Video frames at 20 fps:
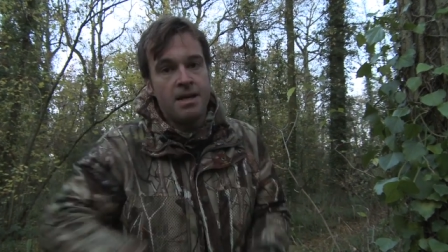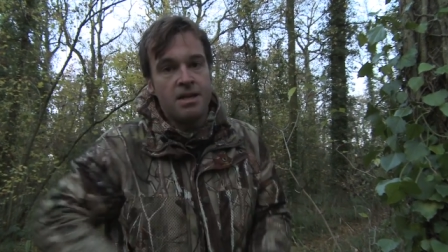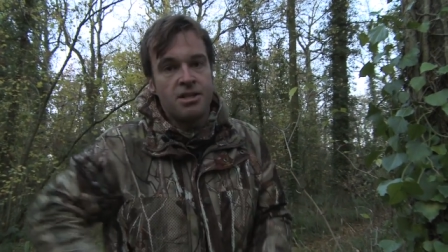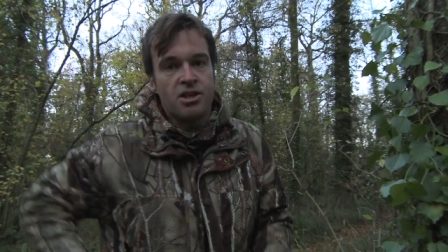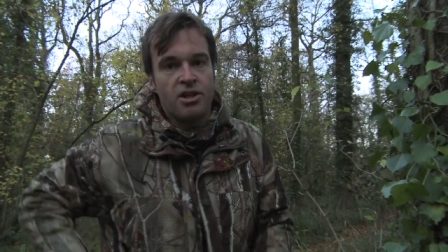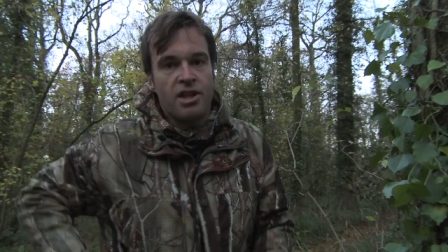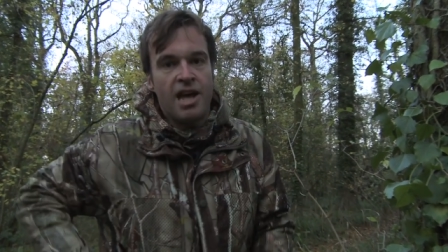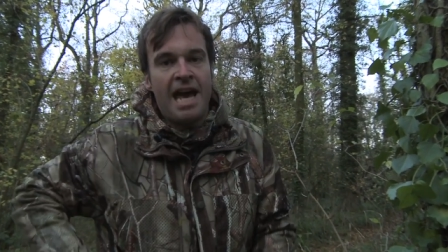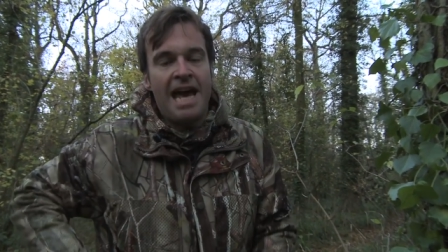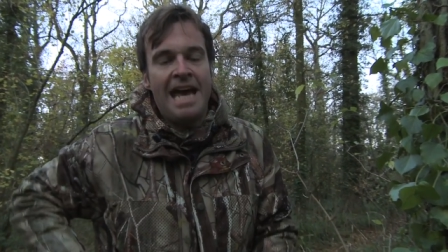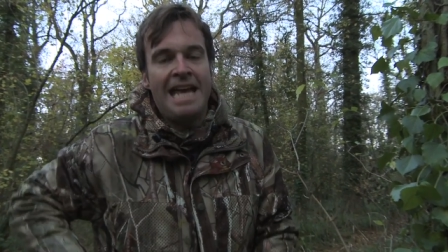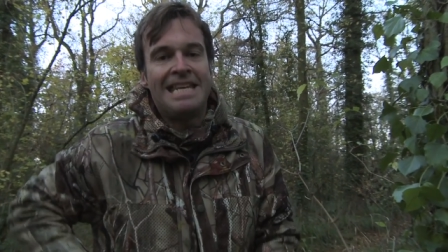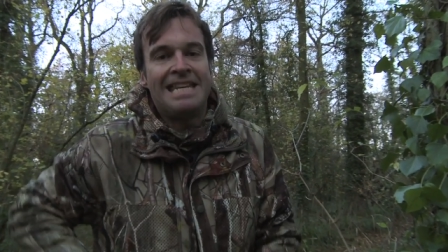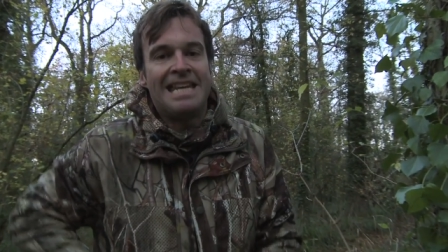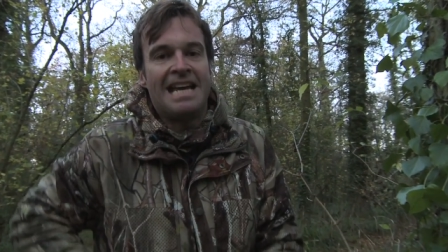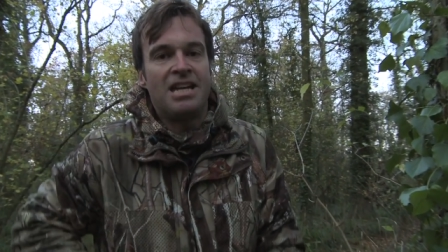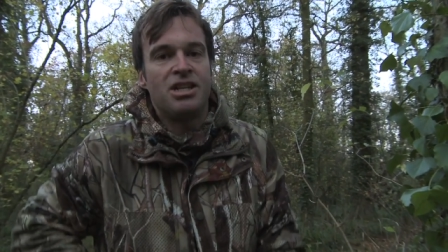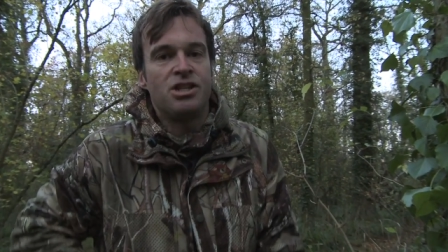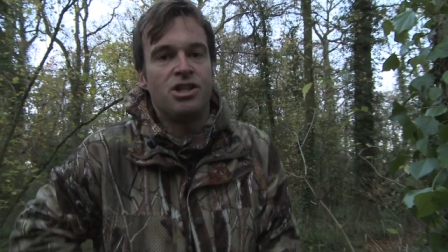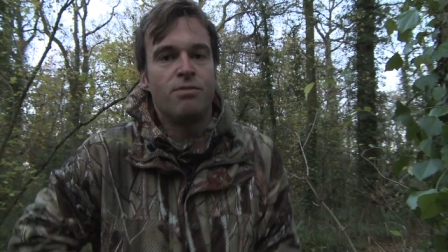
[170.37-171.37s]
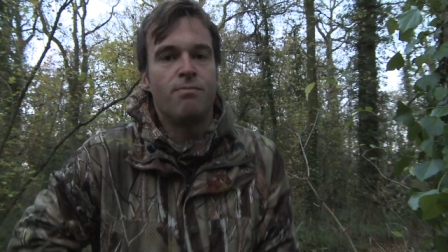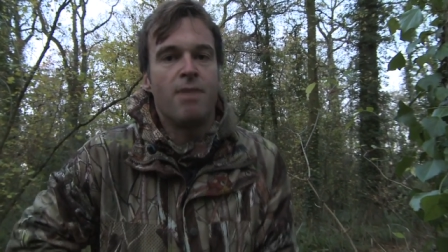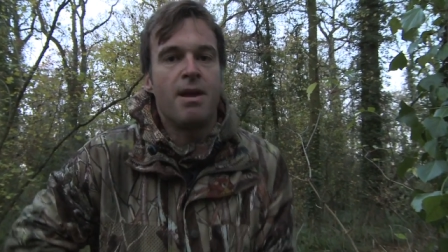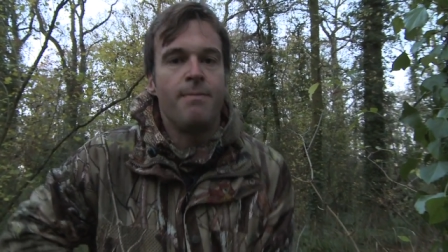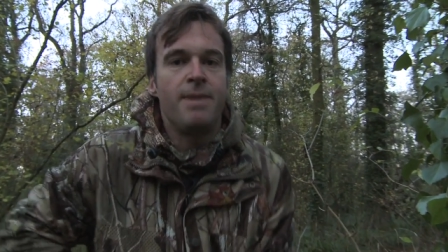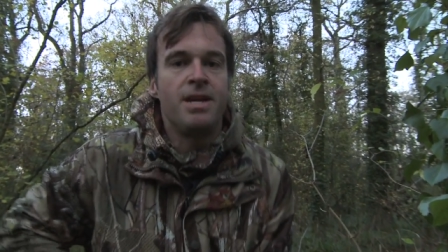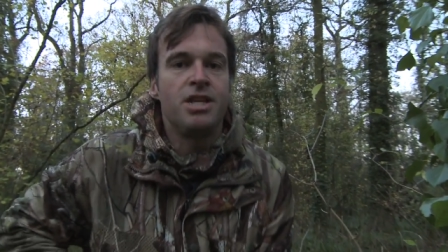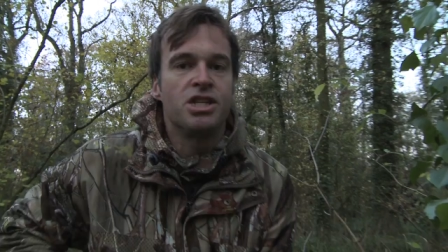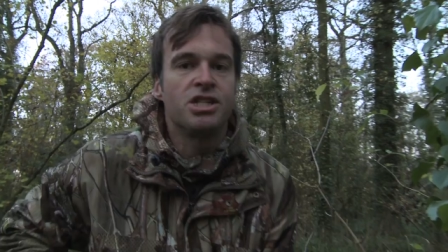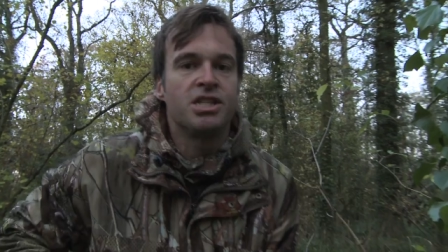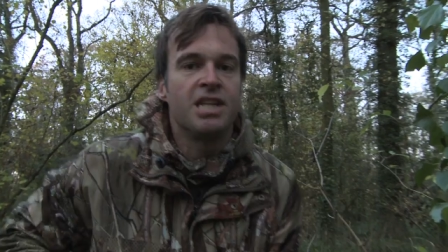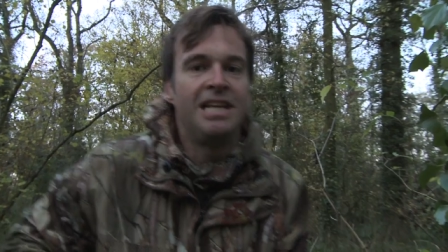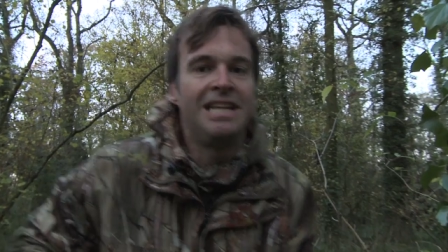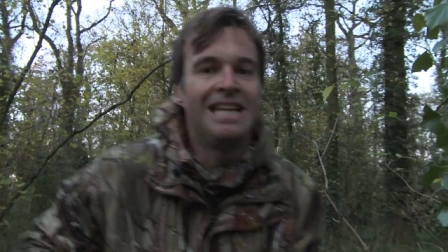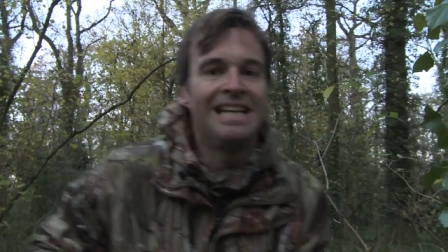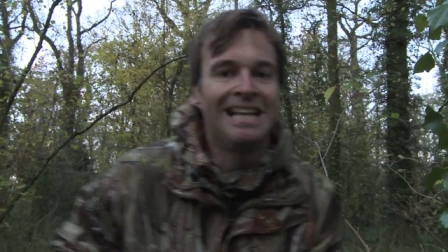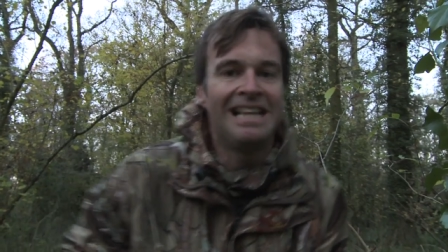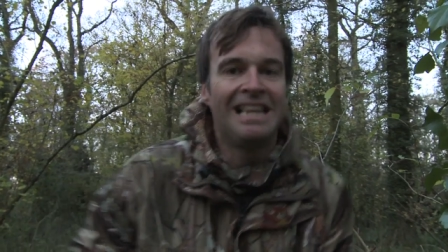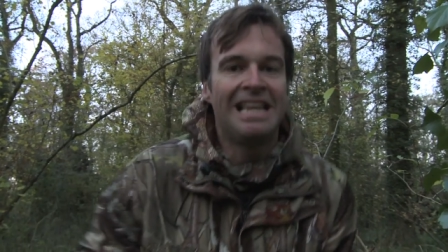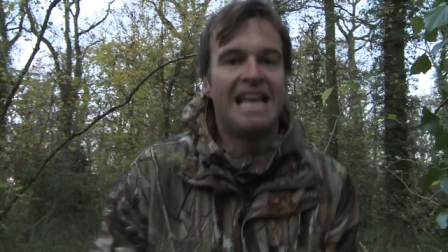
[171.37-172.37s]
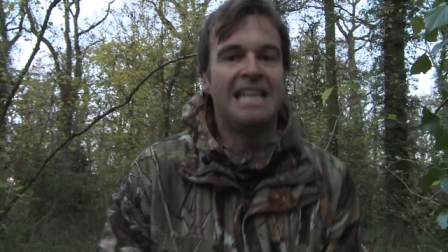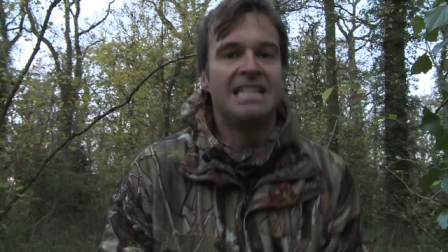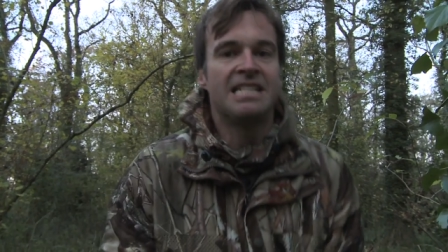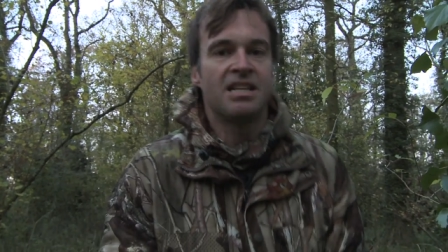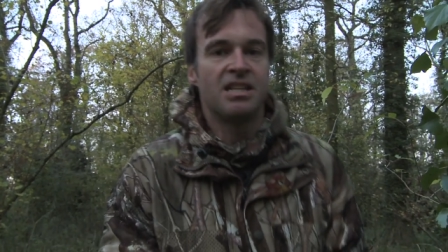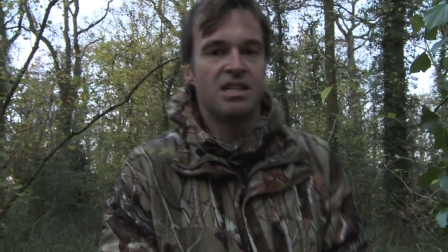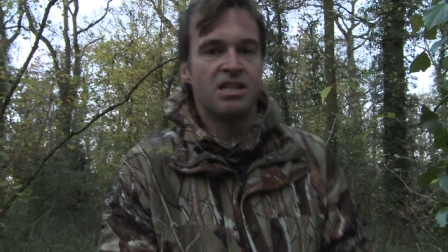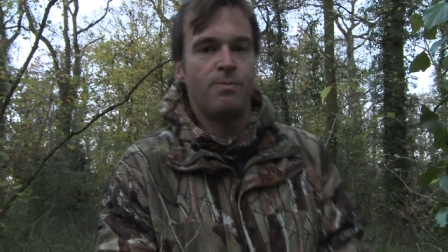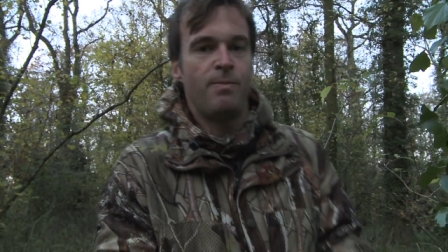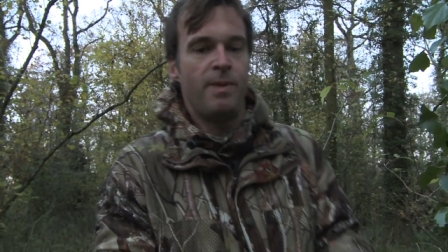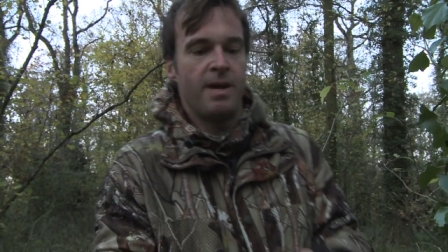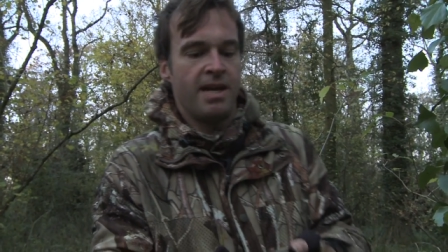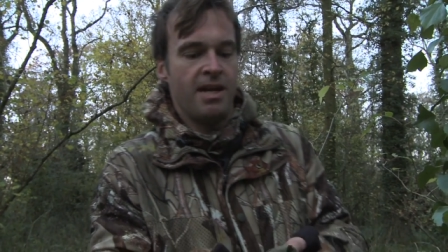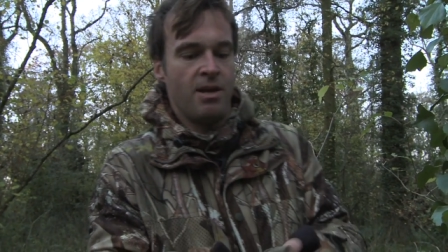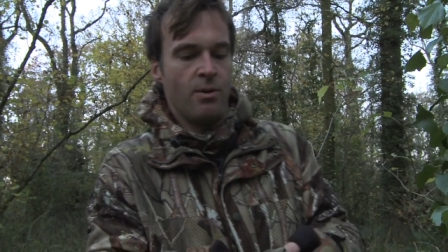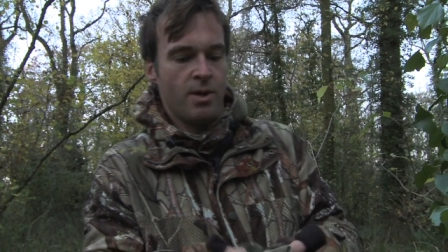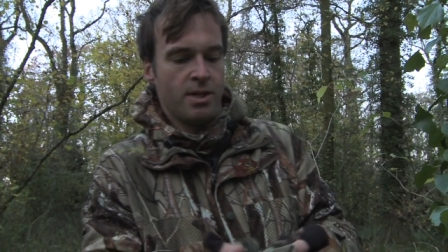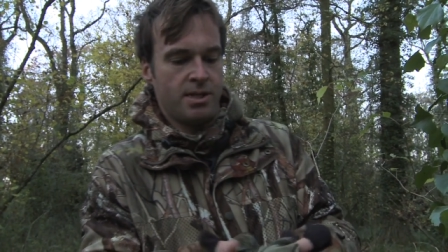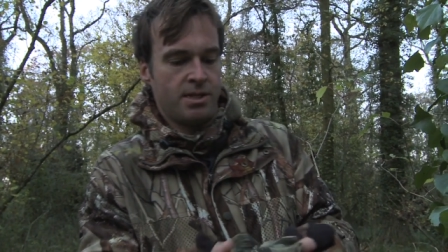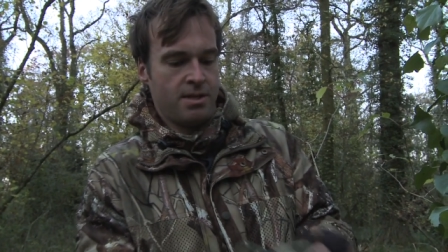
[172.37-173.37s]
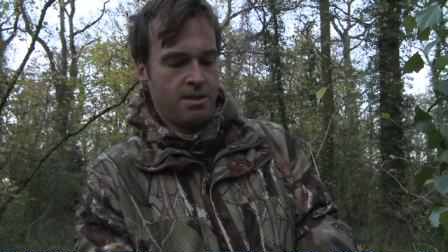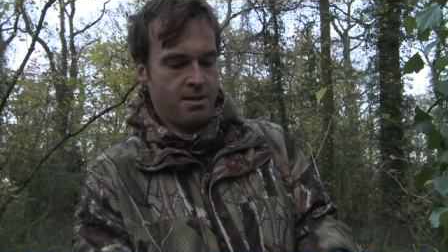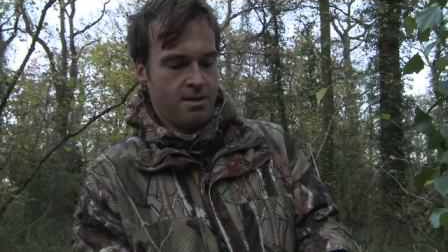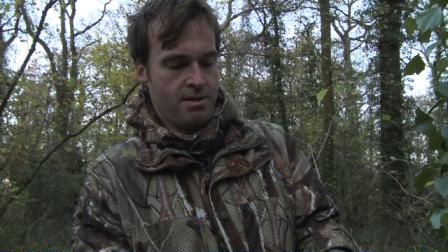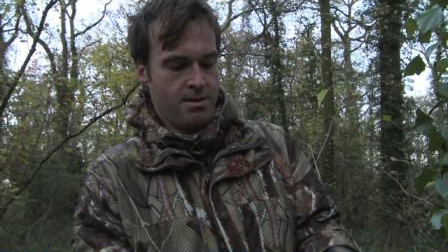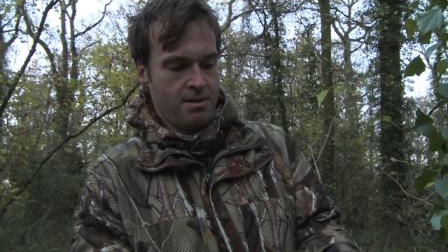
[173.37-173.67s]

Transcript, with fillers: So the head net should make me just a little less conspicuous.